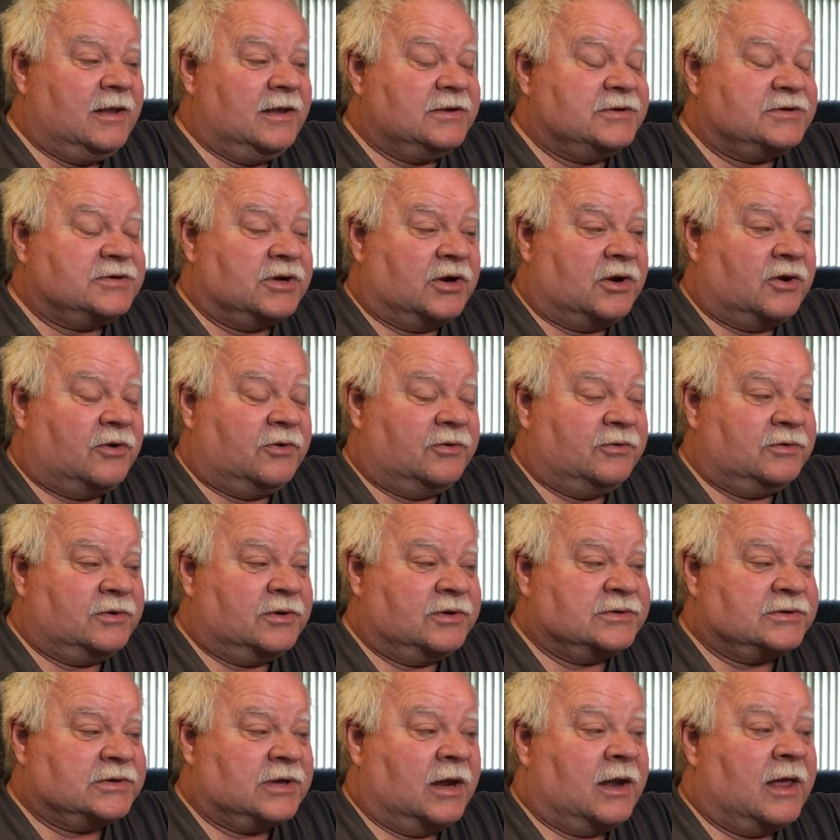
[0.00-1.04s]
So
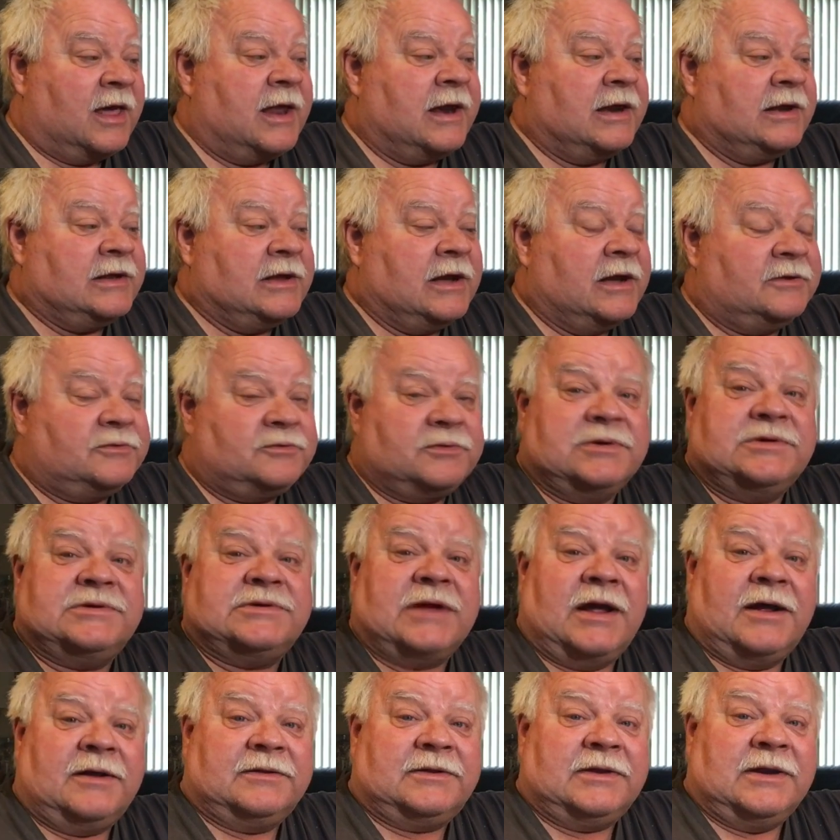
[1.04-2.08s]
there's a lot of countries
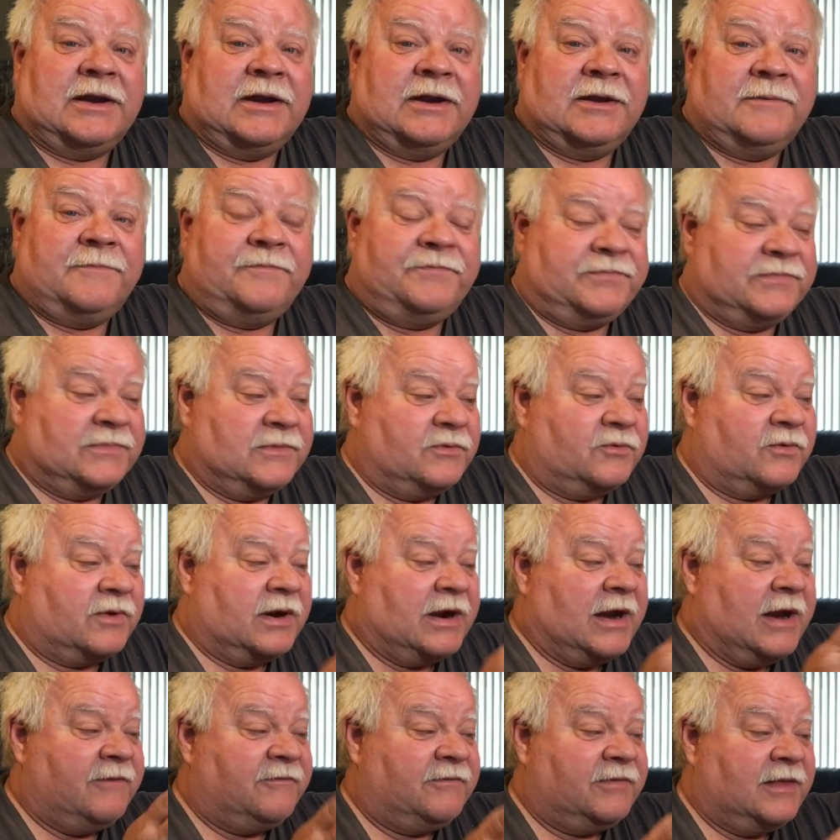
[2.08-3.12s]
out there where
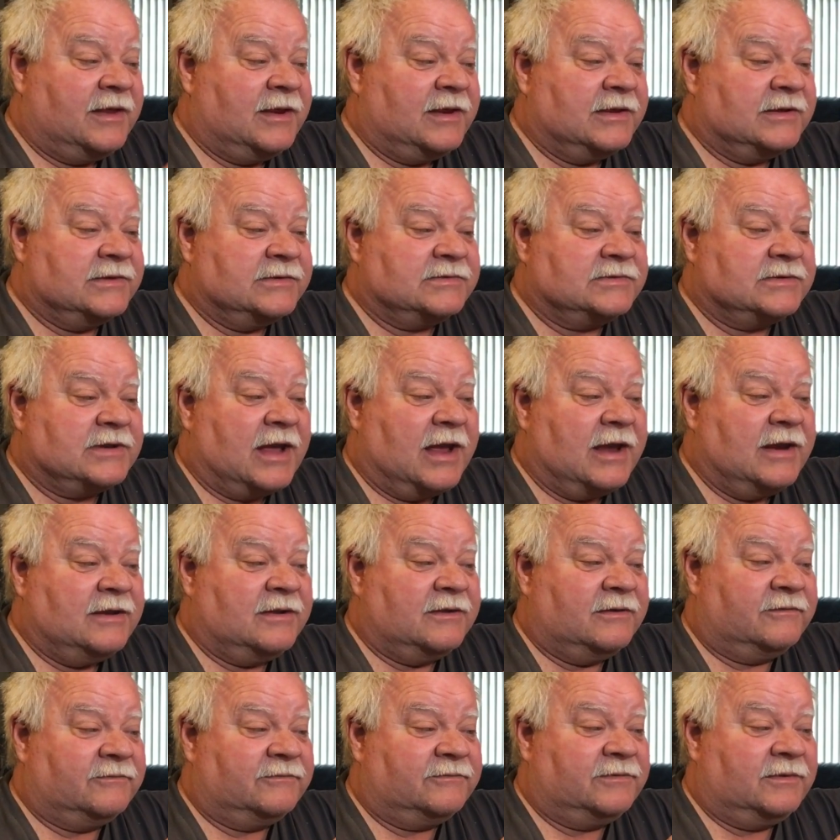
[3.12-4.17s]
everything is kind
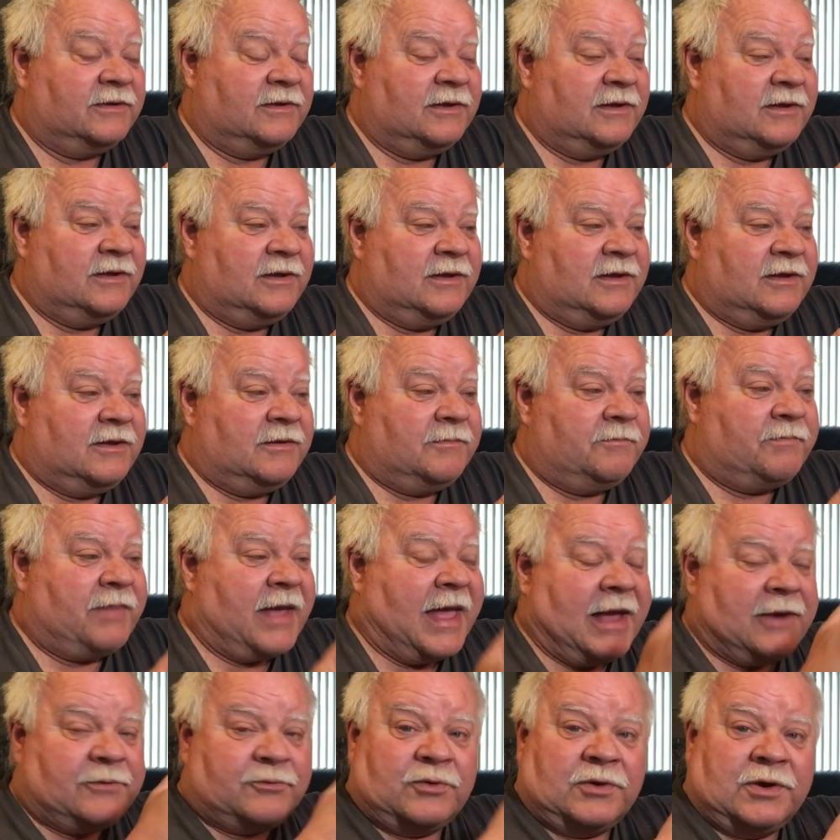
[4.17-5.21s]
of
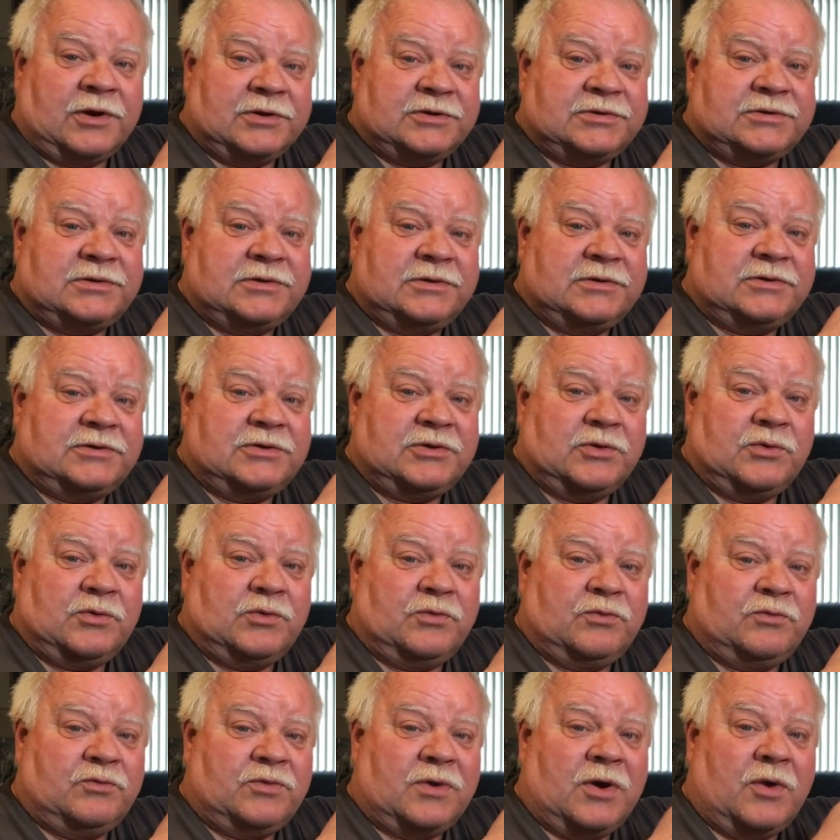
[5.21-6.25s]
backwards to
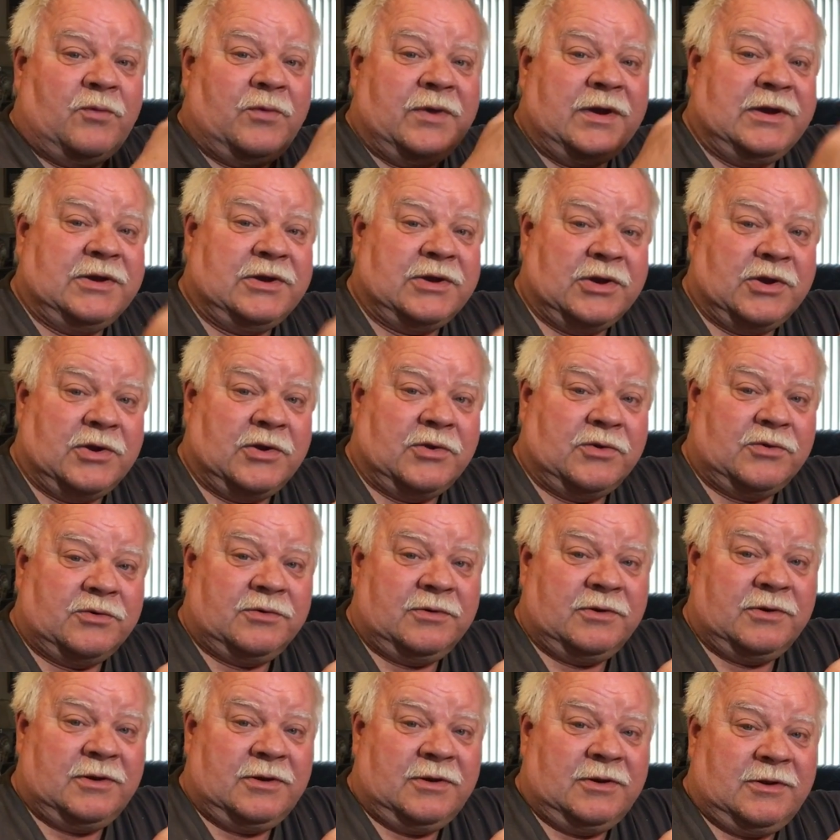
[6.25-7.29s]
what we do
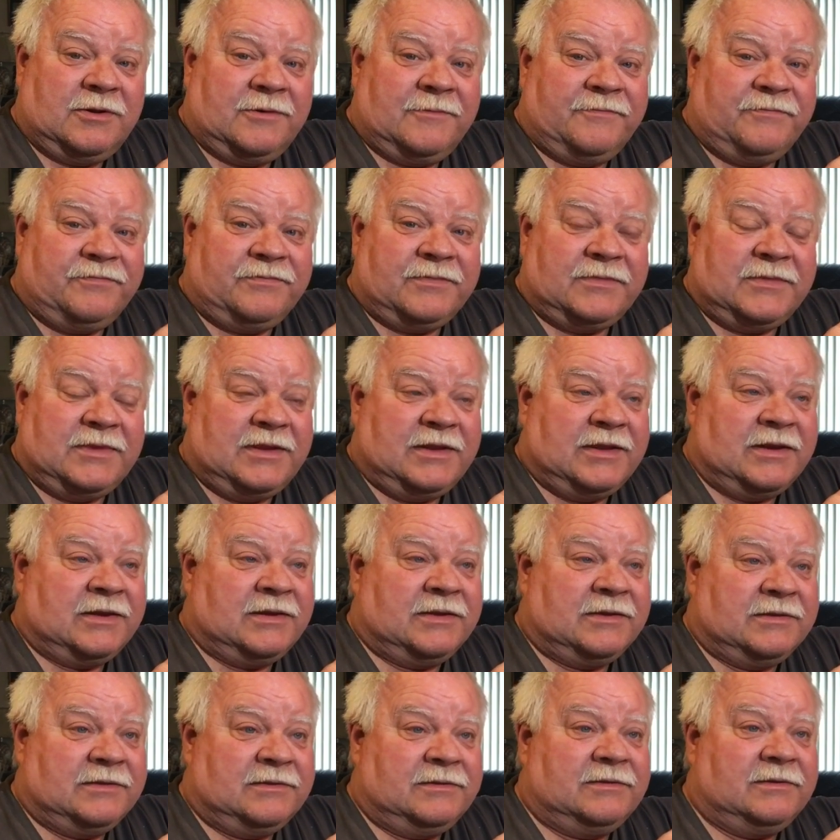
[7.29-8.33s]

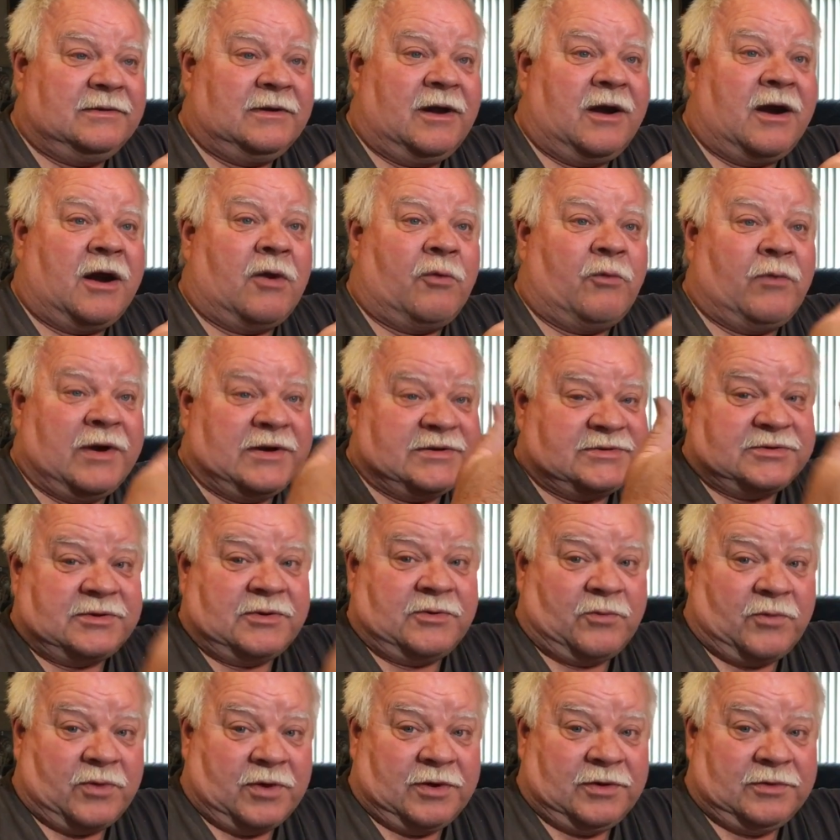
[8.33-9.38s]
in our
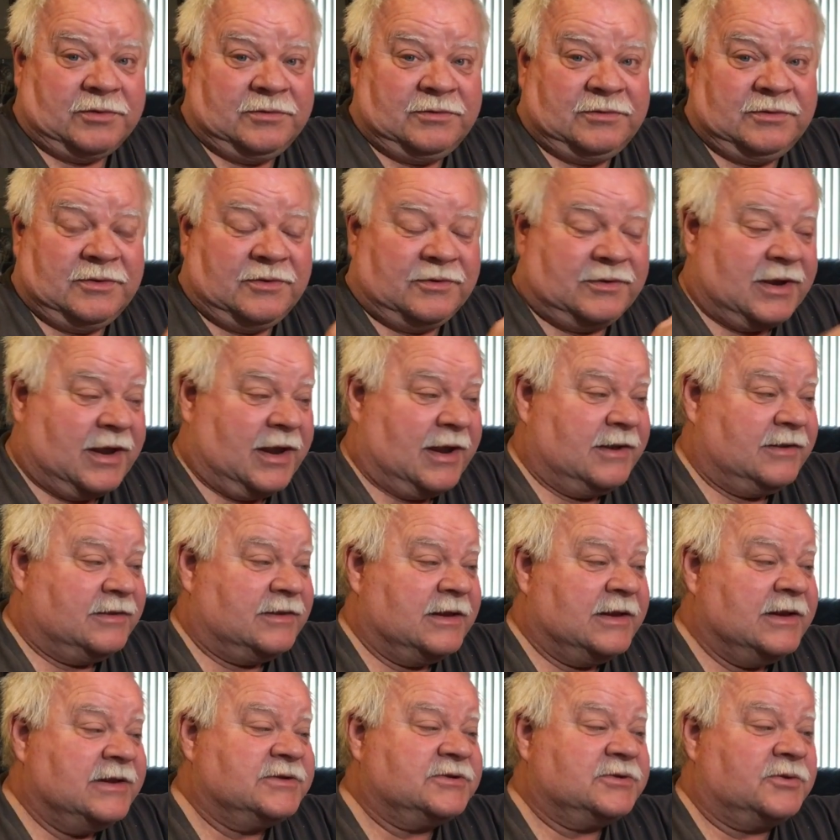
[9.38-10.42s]
Western world, okay? The
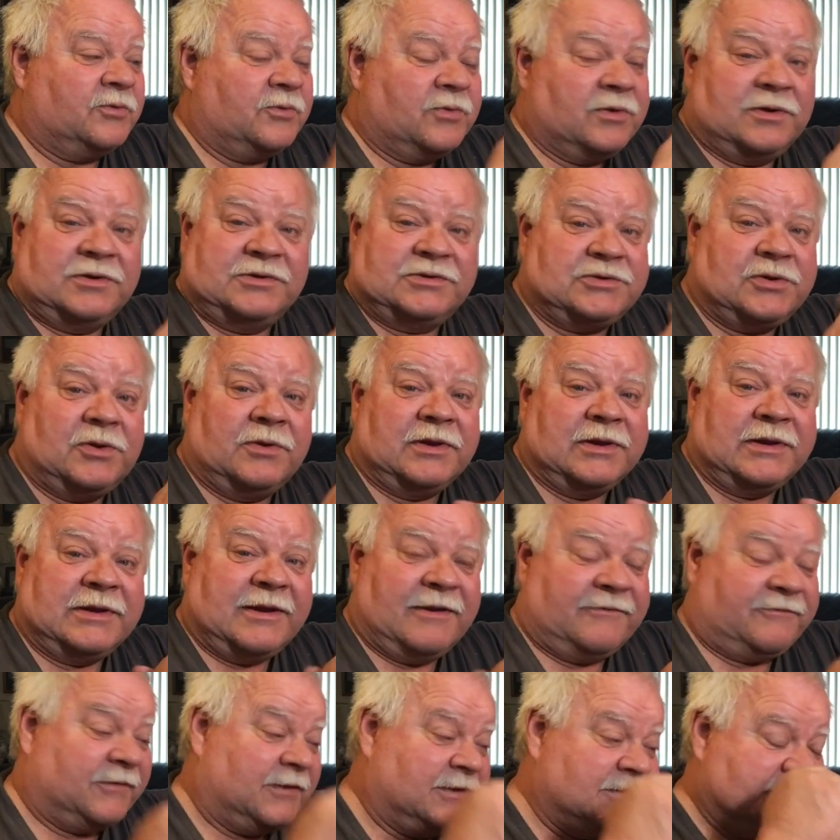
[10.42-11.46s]
Eastern world is totally
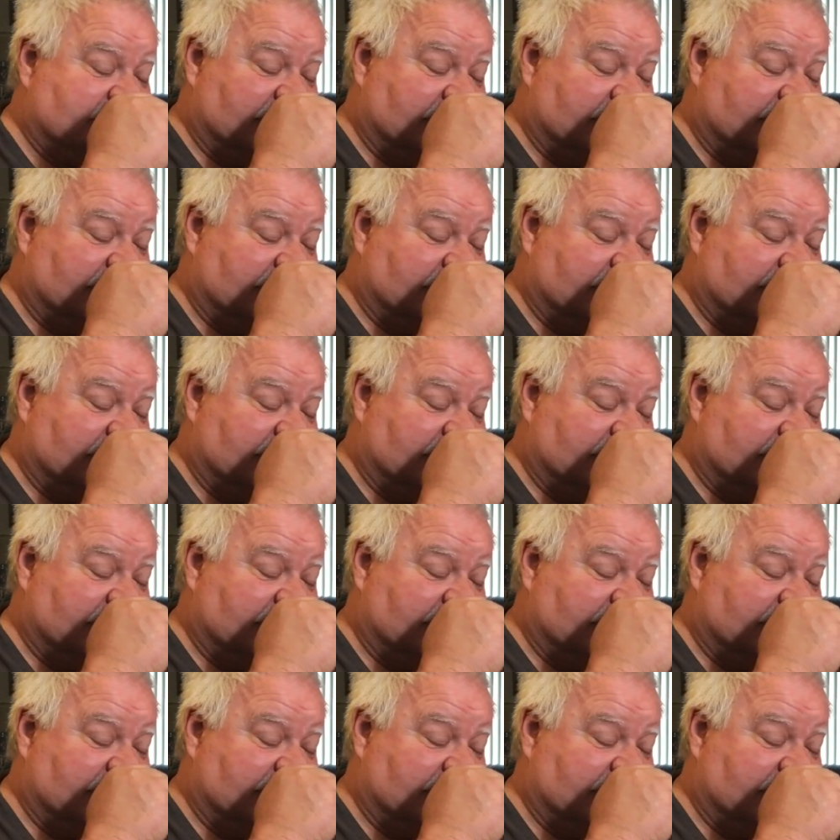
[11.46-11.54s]
different.